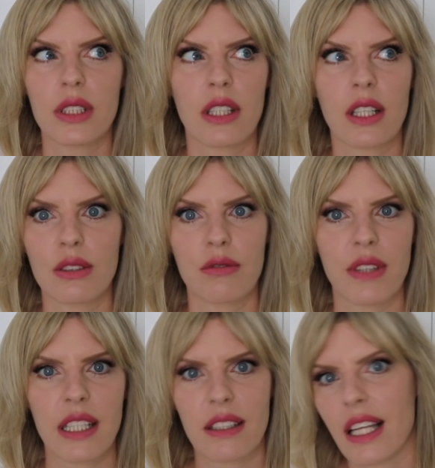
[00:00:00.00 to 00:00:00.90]
start to
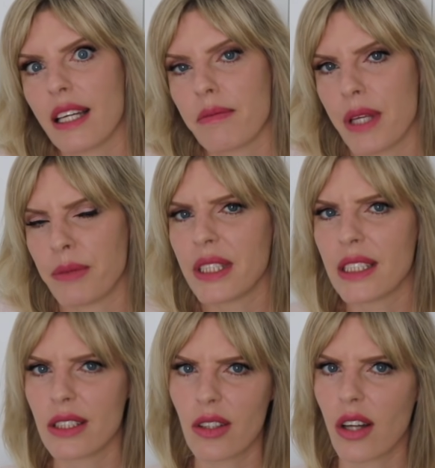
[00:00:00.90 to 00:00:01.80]
think like maybe
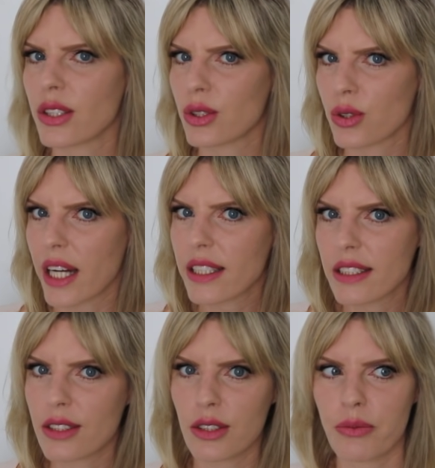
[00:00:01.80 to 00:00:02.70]
he's not
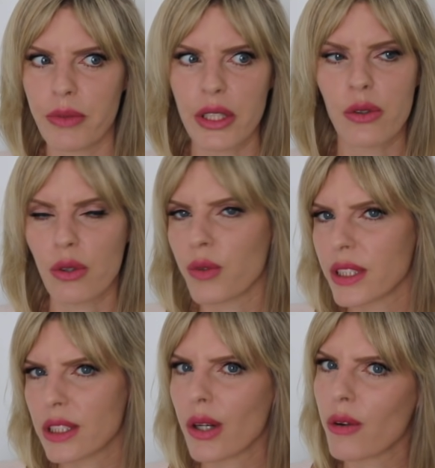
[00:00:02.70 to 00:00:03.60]
attracted to me or
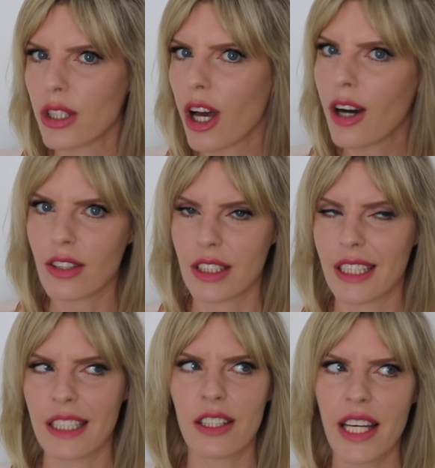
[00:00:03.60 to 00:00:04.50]
what's going on
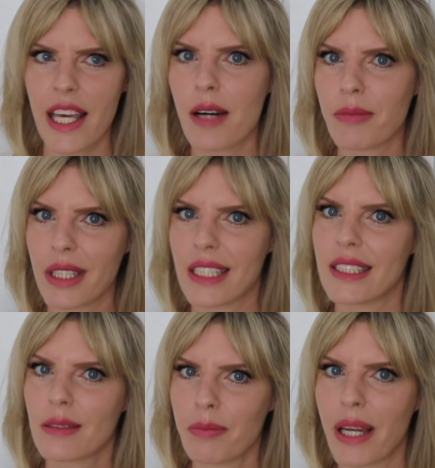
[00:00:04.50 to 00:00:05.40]
here i am at
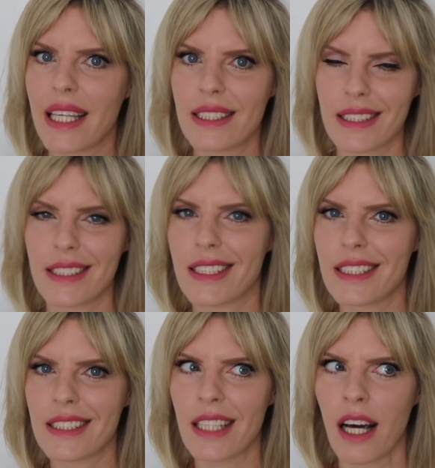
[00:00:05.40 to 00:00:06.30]
his place and
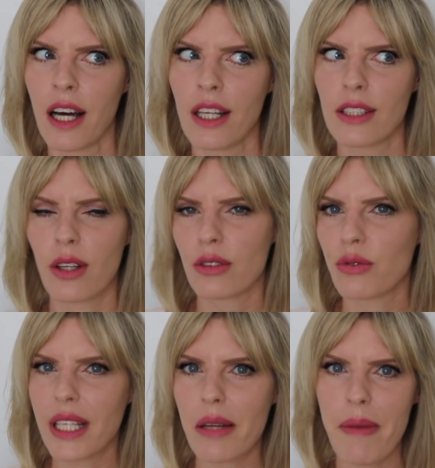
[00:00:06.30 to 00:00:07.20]
he's not
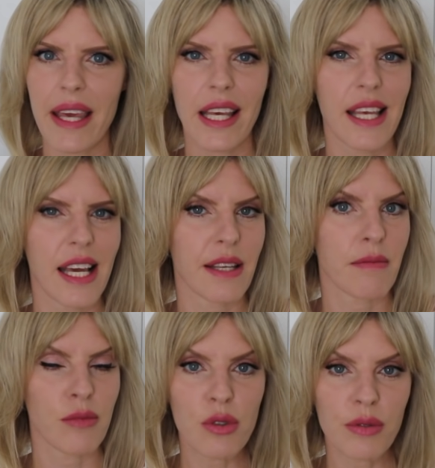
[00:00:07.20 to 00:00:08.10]
really making any
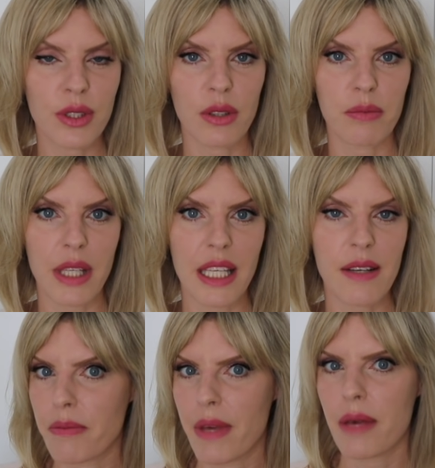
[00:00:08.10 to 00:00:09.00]
moves on
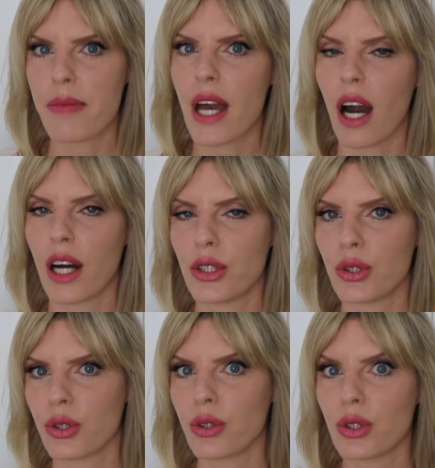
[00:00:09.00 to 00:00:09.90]
me. Maybe I
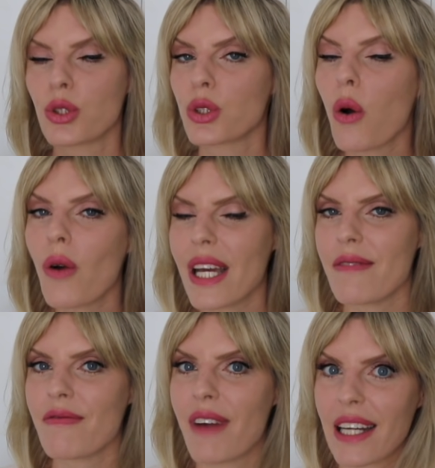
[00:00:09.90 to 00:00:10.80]
should show
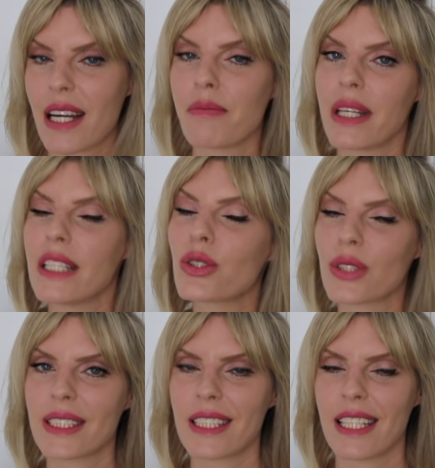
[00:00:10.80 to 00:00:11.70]
him that I'm
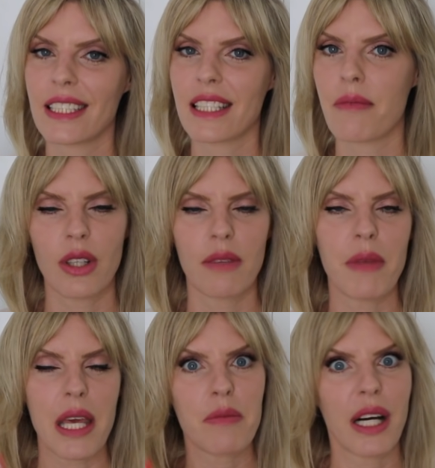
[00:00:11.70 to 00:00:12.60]
interested in him.
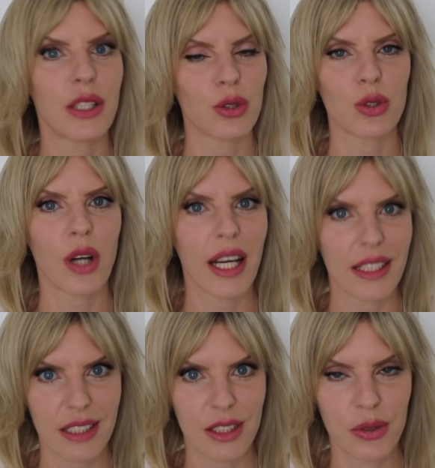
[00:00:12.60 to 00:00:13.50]
Maybe I should try
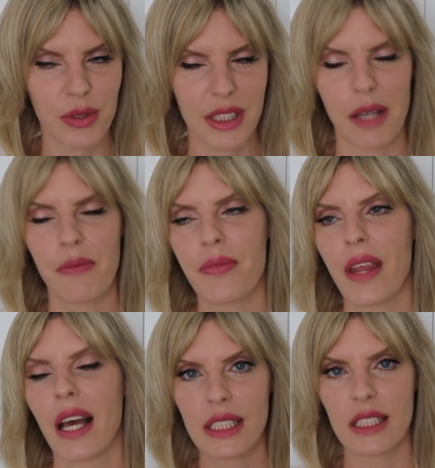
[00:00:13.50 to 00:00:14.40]
and seduce him.
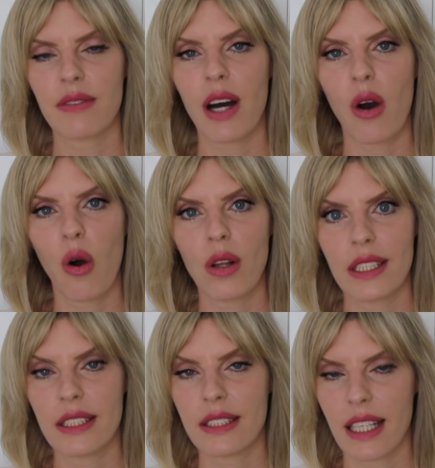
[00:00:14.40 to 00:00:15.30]
This is the whole
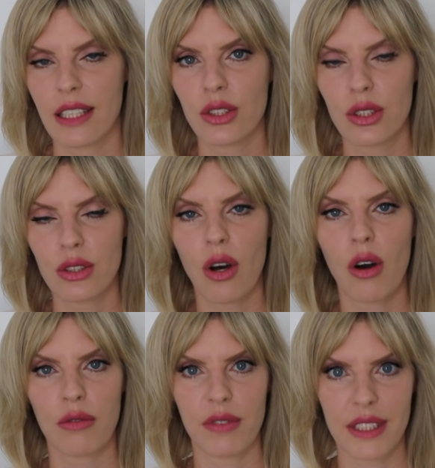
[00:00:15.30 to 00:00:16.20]
intention
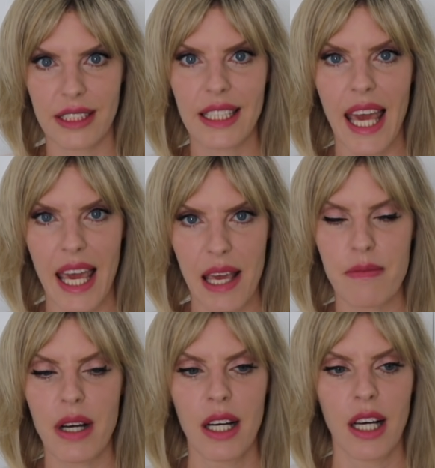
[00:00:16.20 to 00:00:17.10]
of this
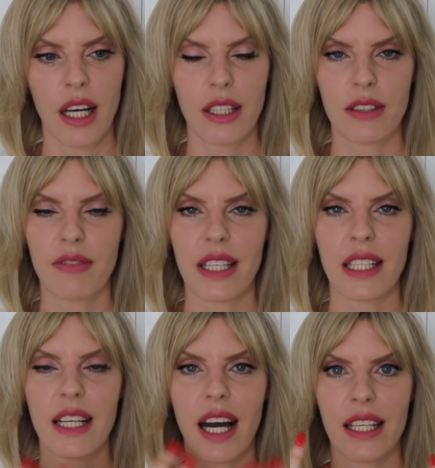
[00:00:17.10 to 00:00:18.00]
game when
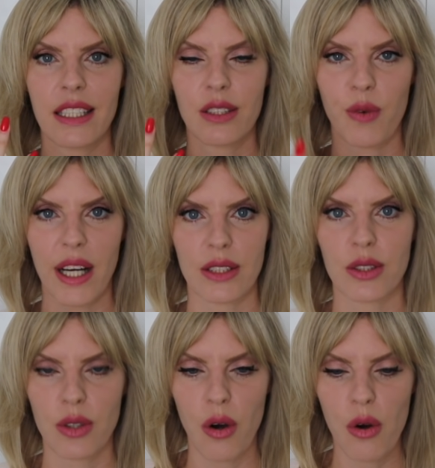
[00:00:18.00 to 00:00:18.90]
a guy
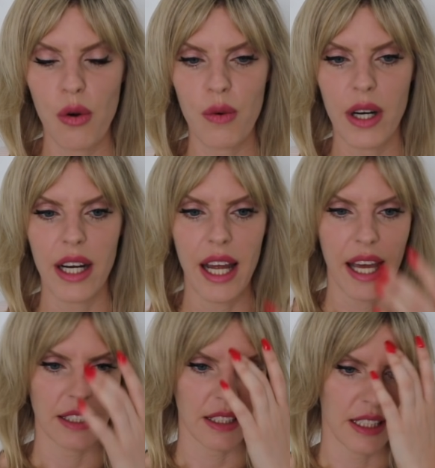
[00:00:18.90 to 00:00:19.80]
invites you over
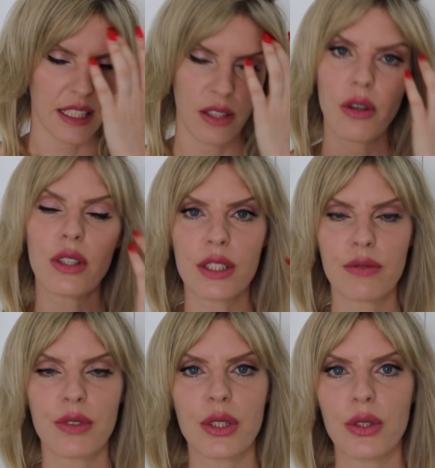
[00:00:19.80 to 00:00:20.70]
and he cooks
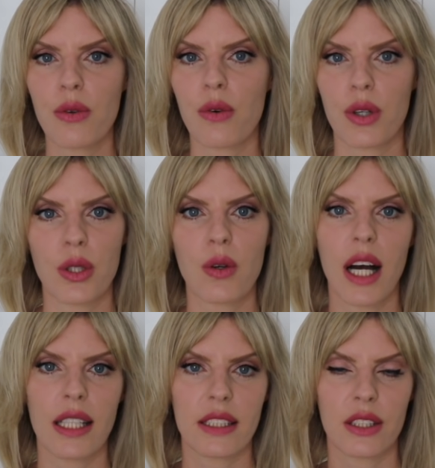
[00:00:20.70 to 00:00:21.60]
for you or you
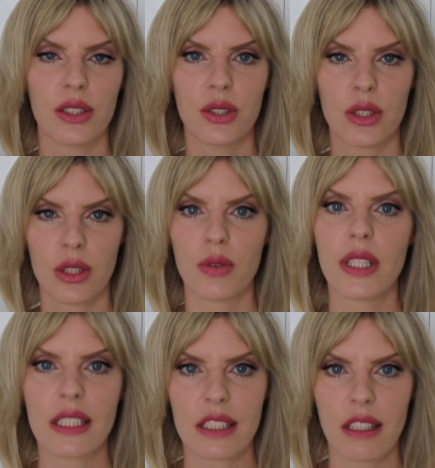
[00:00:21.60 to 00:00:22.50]
guys are just
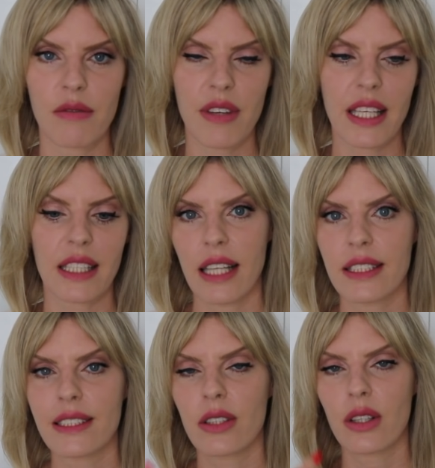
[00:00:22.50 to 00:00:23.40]
doing something and
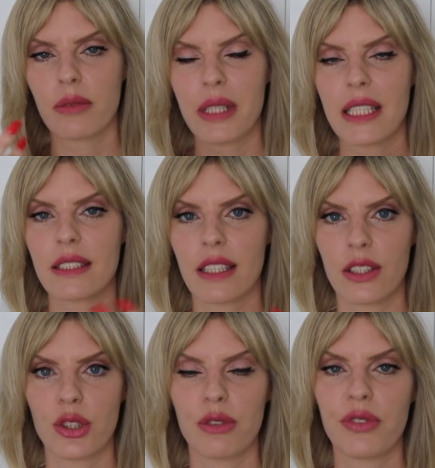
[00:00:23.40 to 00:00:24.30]
he's not being
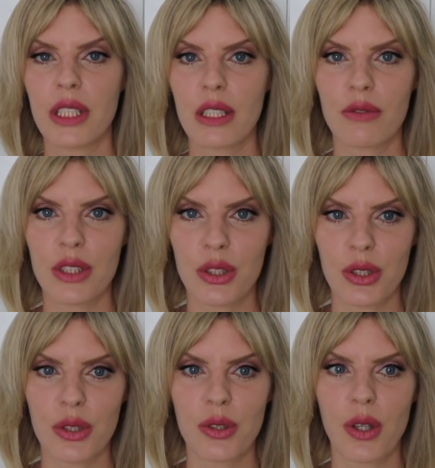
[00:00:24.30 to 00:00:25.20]
touchy-feel with
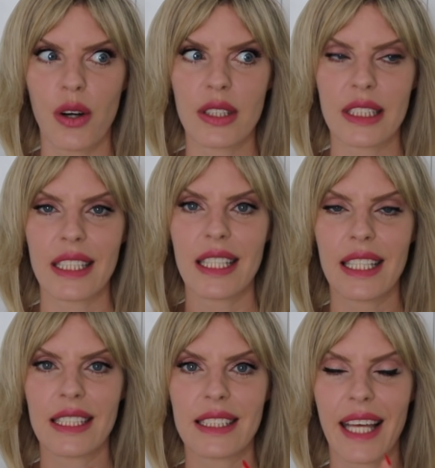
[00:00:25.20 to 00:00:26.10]
you because he
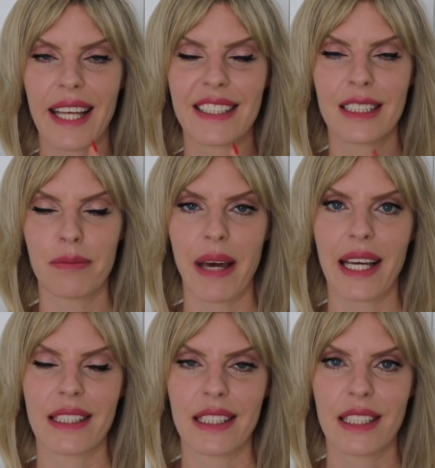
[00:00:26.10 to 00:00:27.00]
is
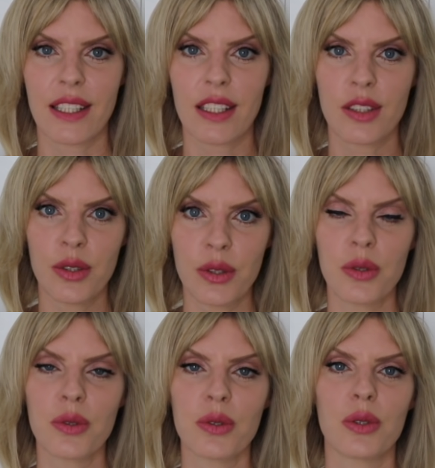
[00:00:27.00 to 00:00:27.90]
expecting
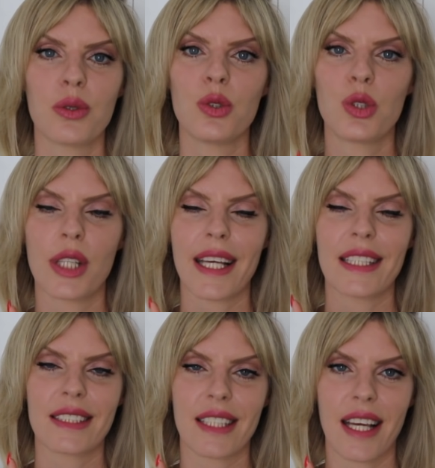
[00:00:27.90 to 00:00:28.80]
you to
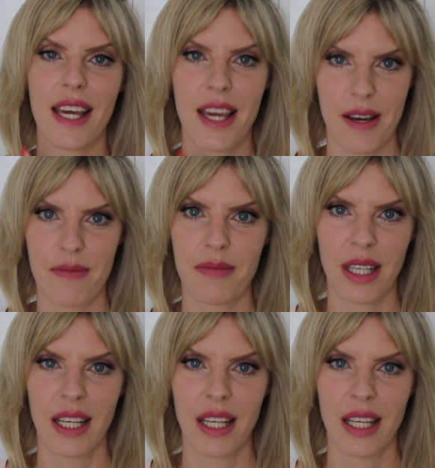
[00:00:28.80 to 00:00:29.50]
chase him.